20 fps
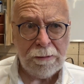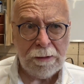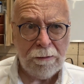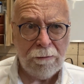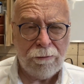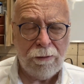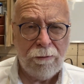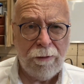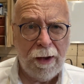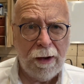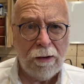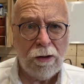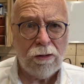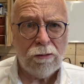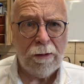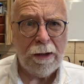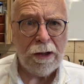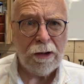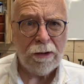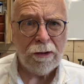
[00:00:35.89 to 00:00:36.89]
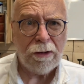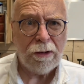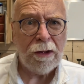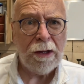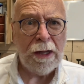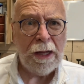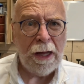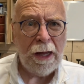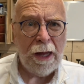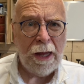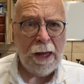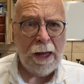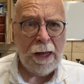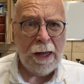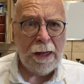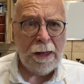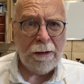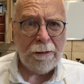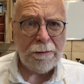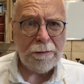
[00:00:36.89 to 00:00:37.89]
for various reasons
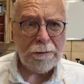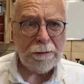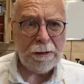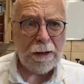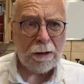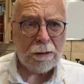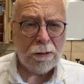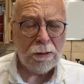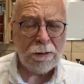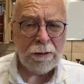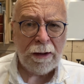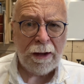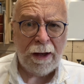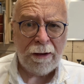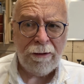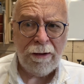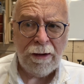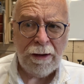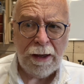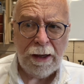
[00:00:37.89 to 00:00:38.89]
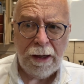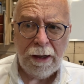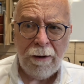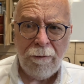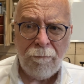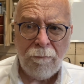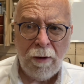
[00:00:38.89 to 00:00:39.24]
I couldn't get in here.